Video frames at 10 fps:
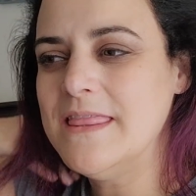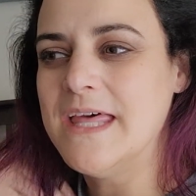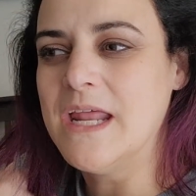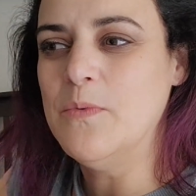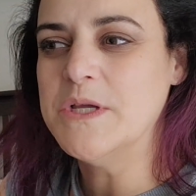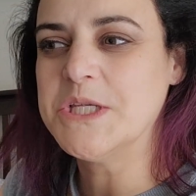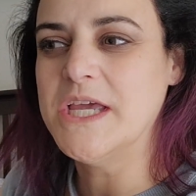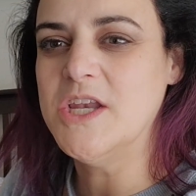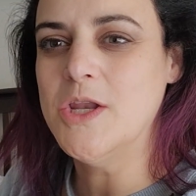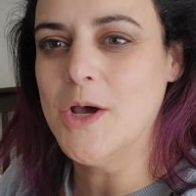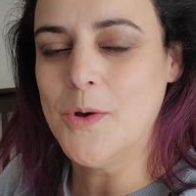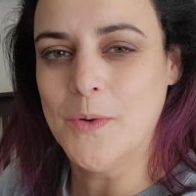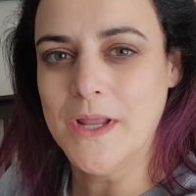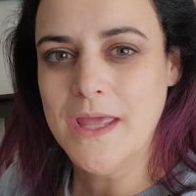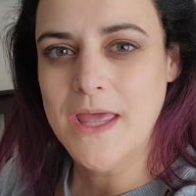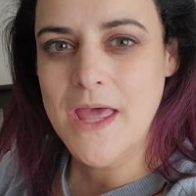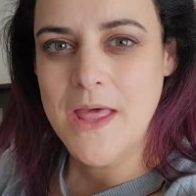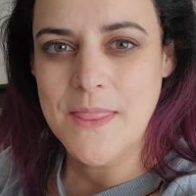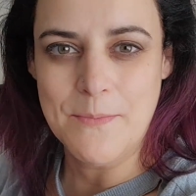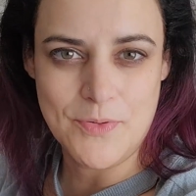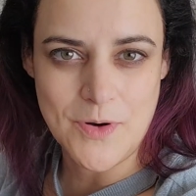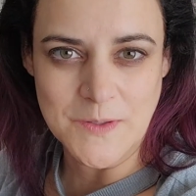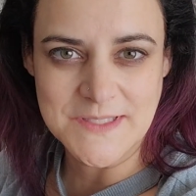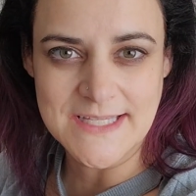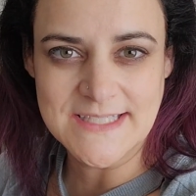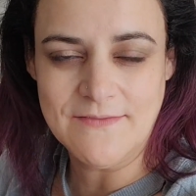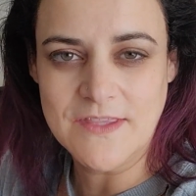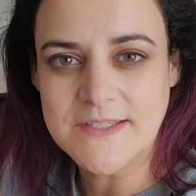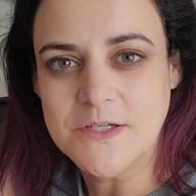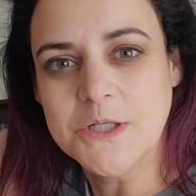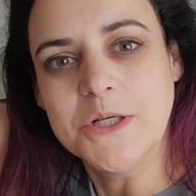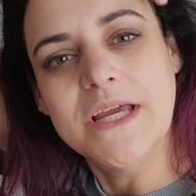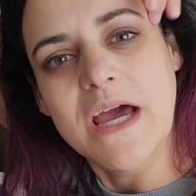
that I wish I'd known the process of the surgery.